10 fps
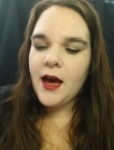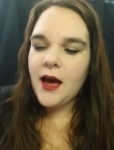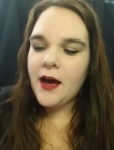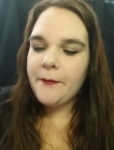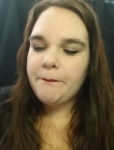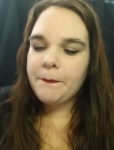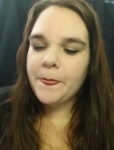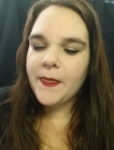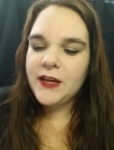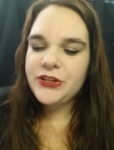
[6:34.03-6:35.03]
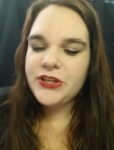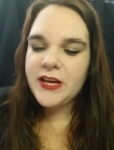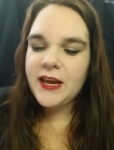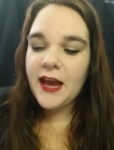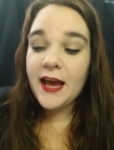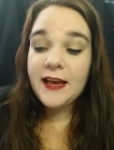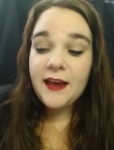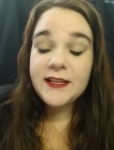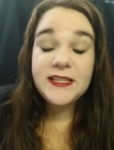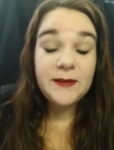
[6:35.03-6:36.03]
Um, she, uh,
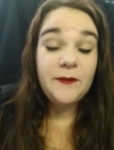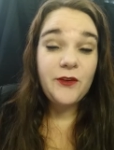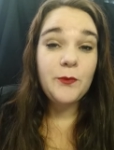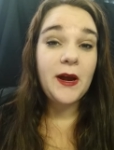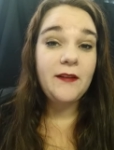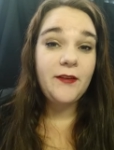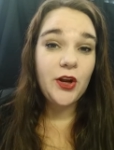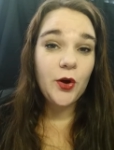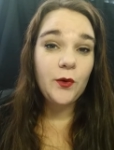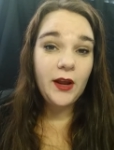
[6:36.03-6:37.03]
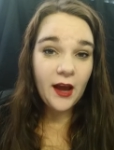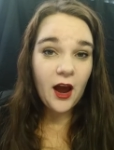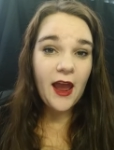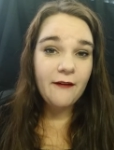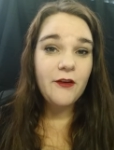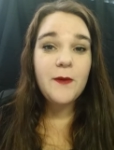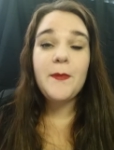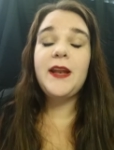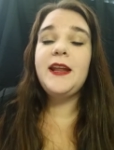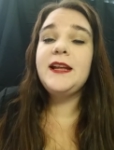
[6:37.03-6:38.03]
as some of you might have known, every
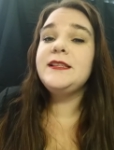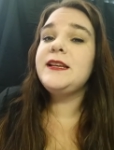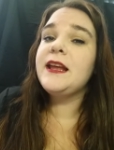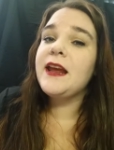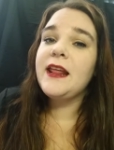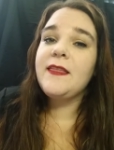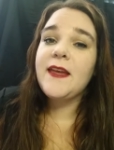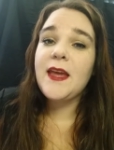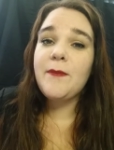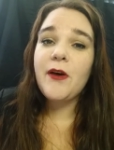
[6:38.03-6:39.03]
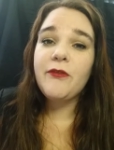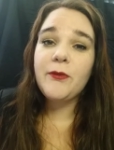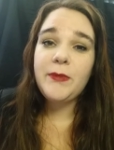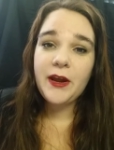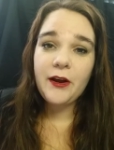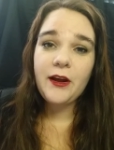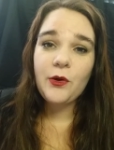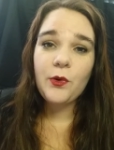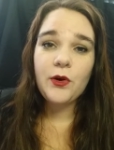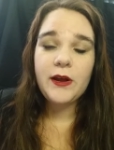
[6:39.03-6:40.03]
Monday instead of getting the email from
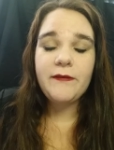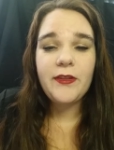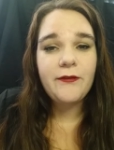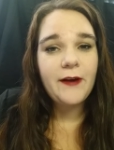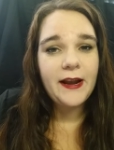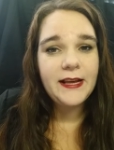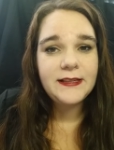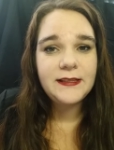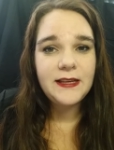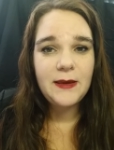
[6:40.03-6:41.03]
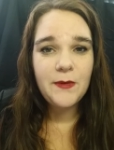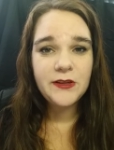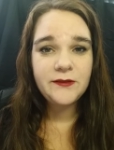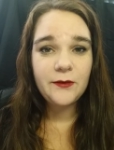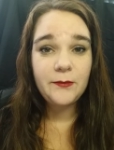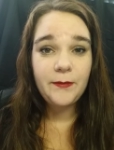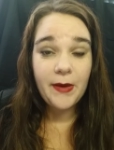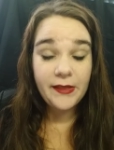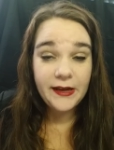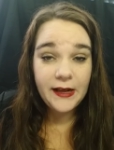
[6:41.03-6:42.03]
Derek or even the Friday's emails from
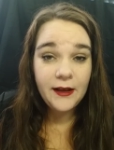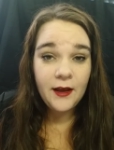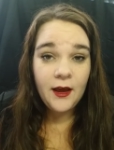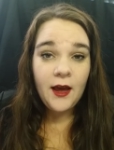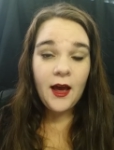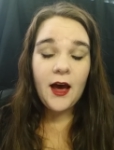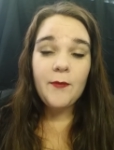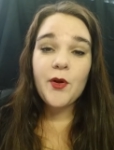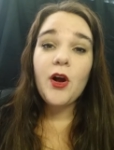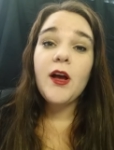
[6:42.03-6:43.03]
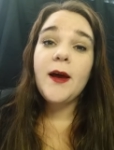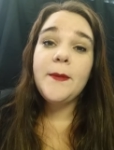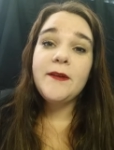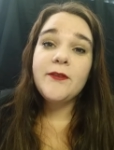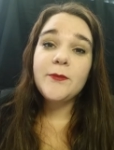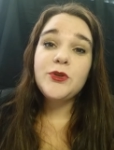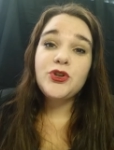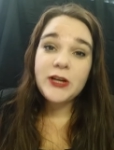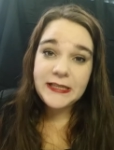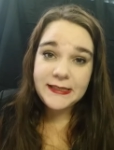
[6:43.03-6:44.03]
Melanie. Um, they're all coming from
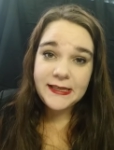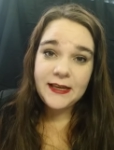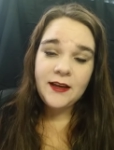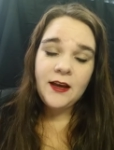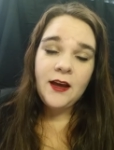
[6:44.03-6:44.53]
Tracy.